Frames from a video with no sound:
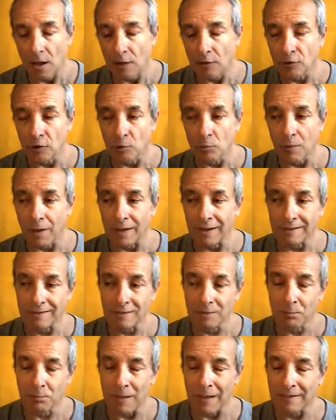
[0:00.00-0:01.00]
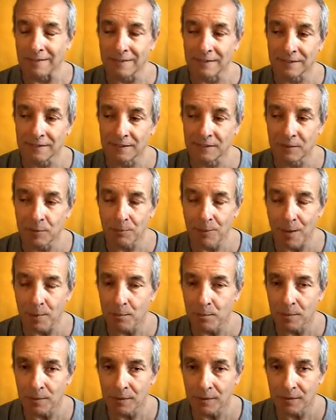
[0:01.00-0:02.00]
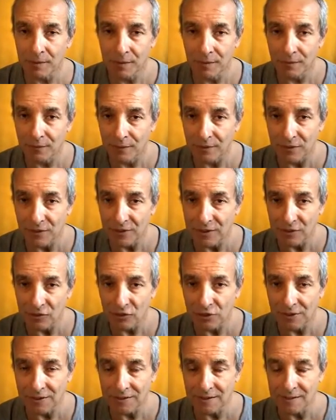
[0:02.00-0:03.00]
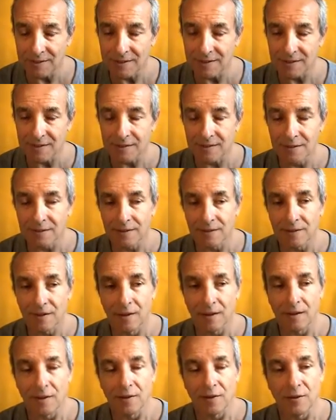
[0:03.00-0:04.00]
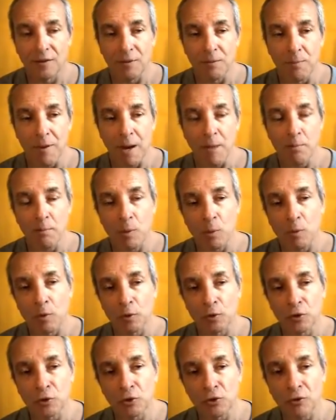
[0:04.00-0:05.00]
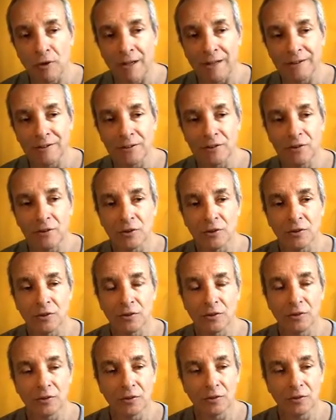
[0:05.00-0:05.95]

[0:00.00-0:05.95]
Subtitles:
And you might mentally remember the teachings, remember what you're trying to do,